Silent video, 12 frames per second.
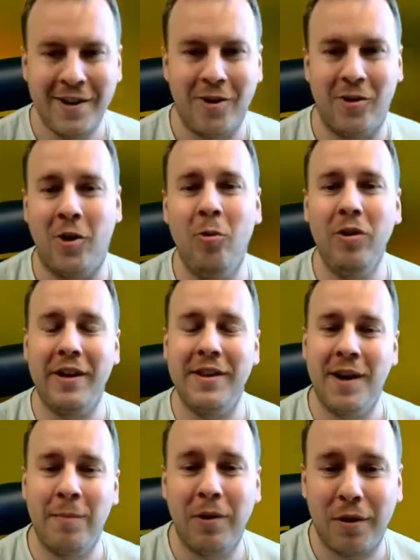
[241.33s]
On hole
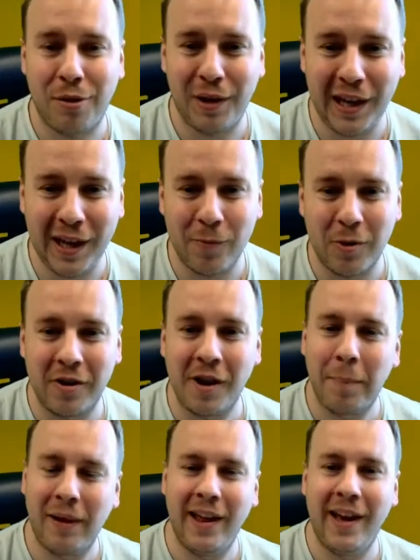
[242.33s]
number three, we're gonna
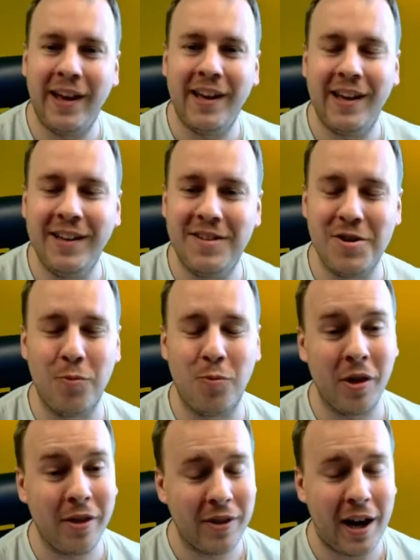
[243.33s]
play into
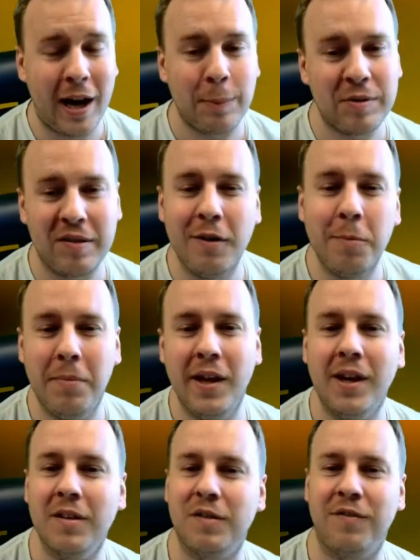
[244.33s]
one of the absolute
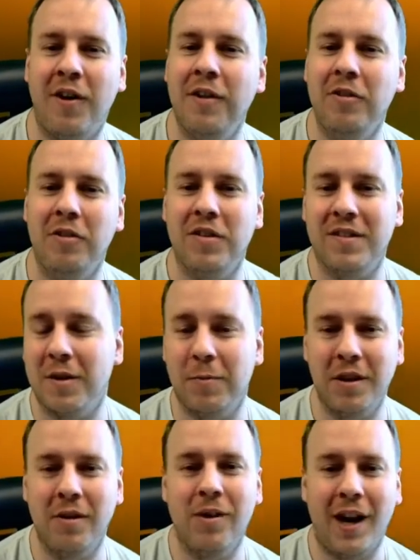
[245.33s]
biggest funnels that we
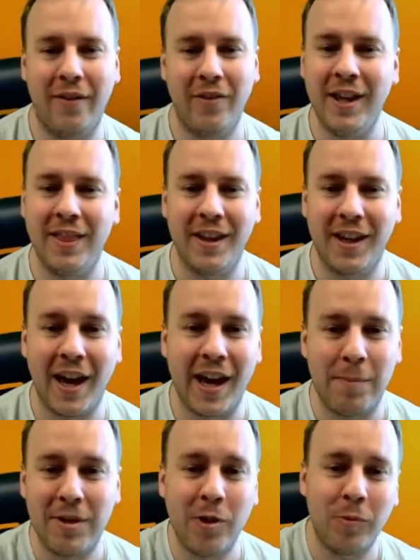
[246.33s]
do have in the
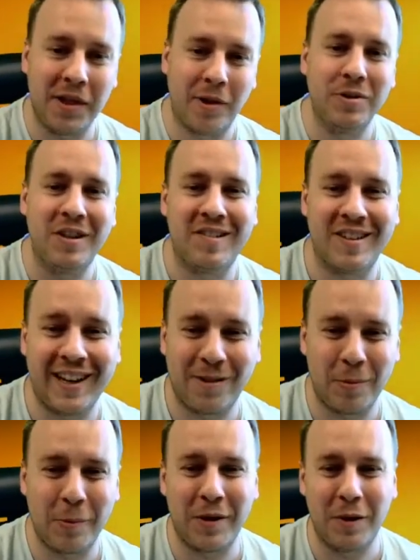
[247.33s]
game, and you will notice that
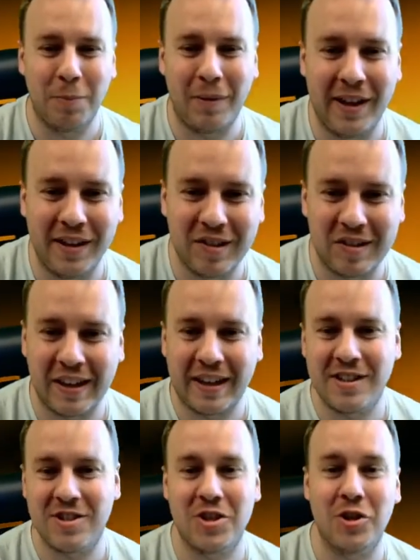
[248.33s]
when we do play the
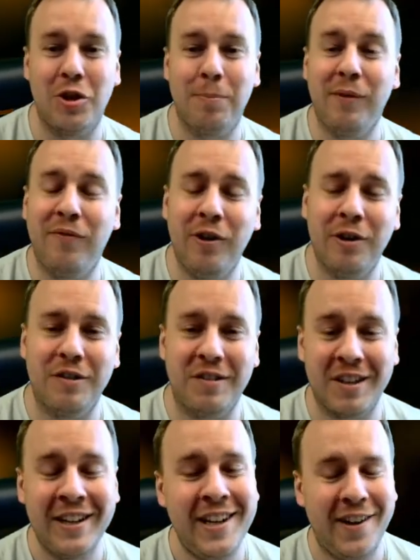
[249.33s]
second shot. But first,
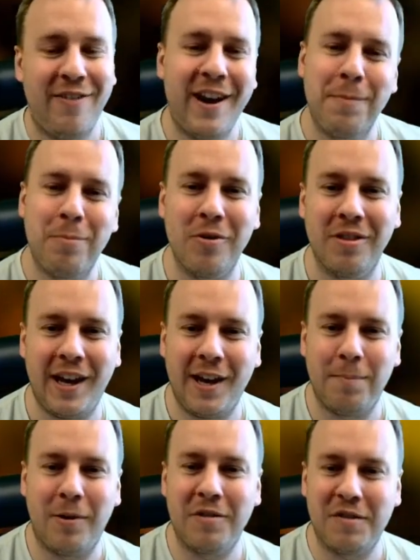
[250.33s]

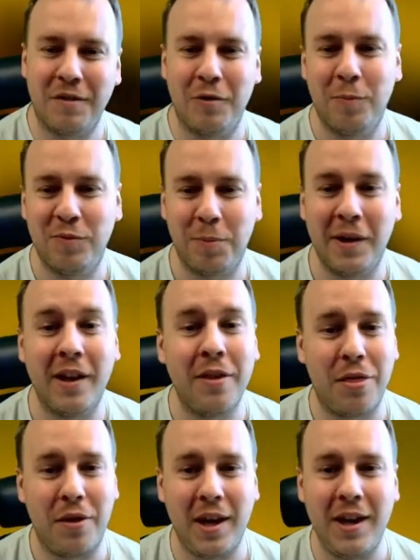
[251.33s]
5.8 bars of topspin and
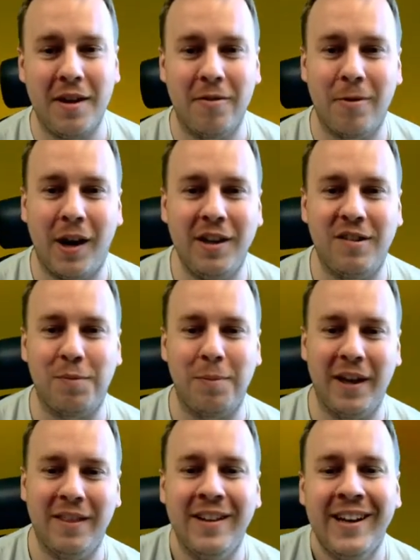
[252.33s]
3 right
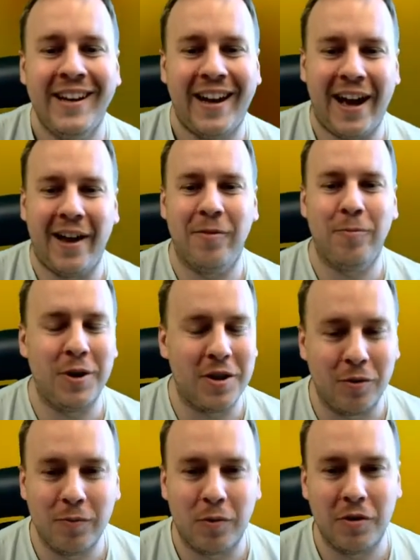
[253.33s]
spin, and we
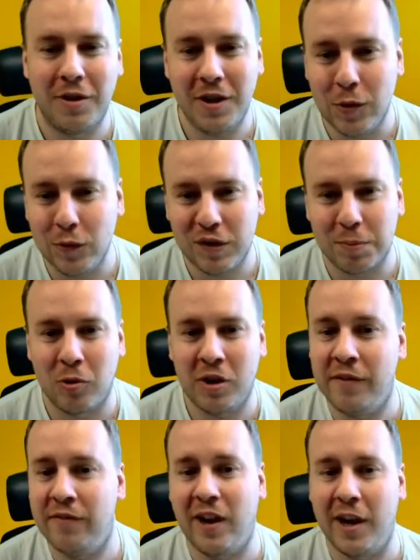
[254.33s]
don't want to use more
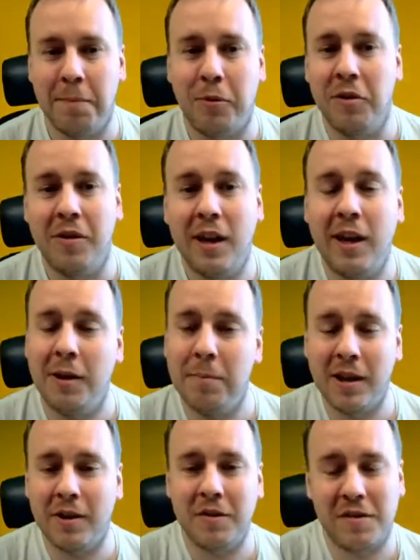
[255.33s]
than 5.8
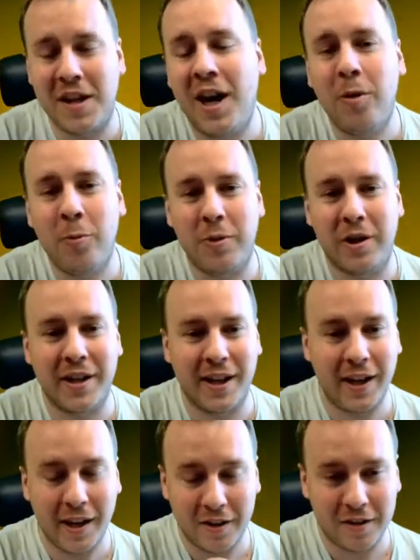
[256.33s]
because now we're
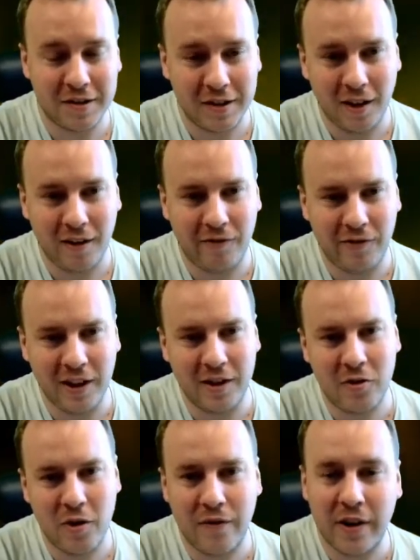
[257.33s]
getting ourselves
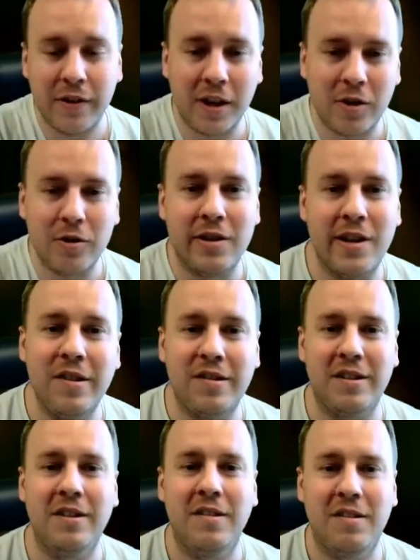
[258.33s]
into a very good
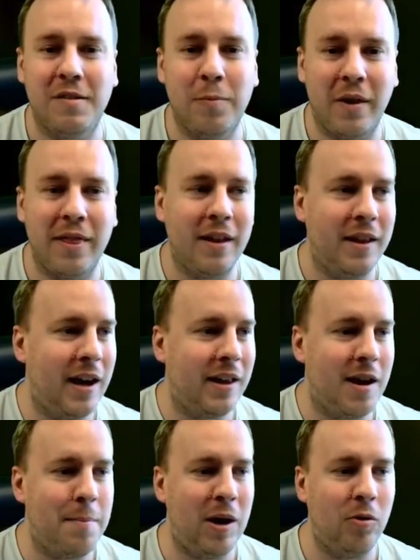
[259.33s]
distance with that
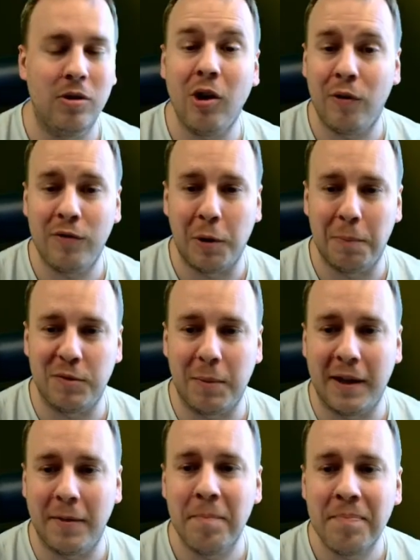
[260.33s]
amount of
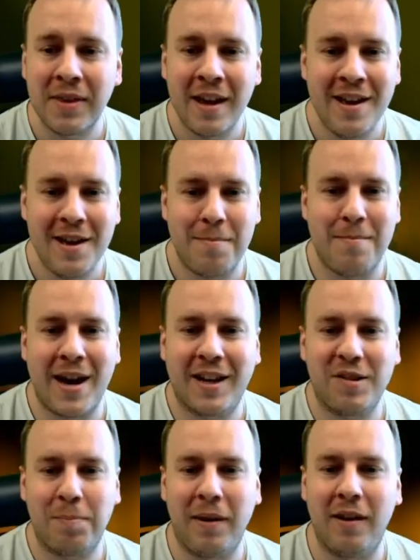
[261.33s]
topspin.
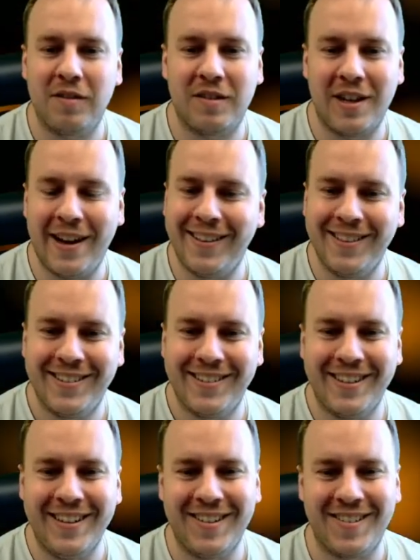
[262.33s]
Max plus 10
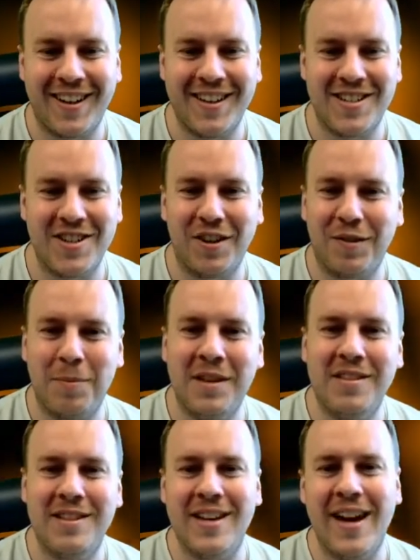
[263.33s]
is the
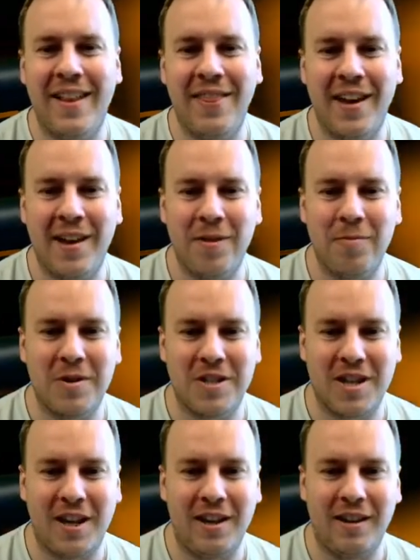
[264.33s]
adjustment, and then we
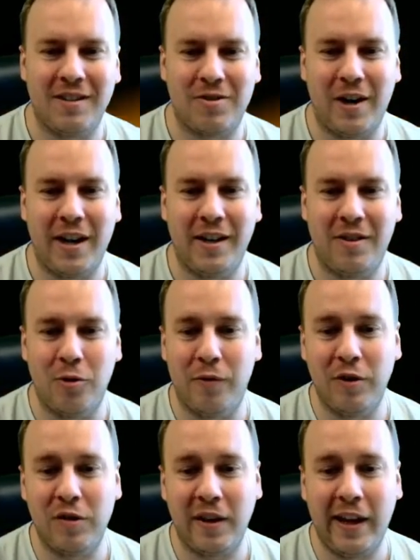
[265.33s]
shall try to
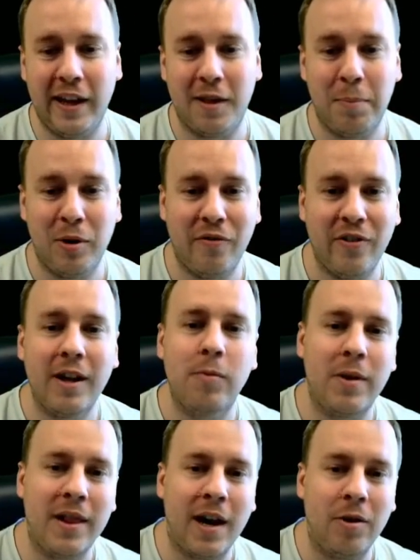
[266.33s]
obviously hit perfect
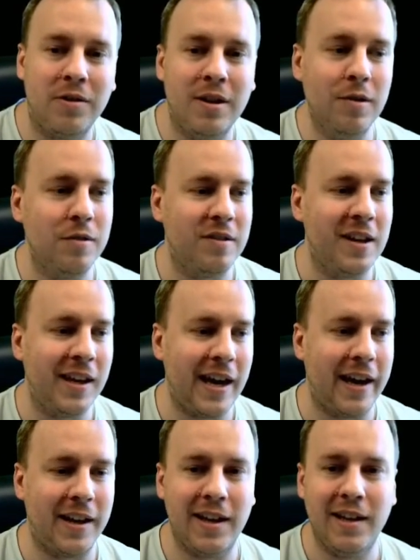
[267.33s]
without using
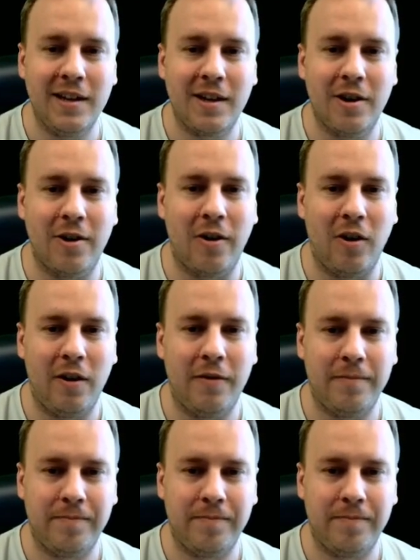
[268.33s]
any curl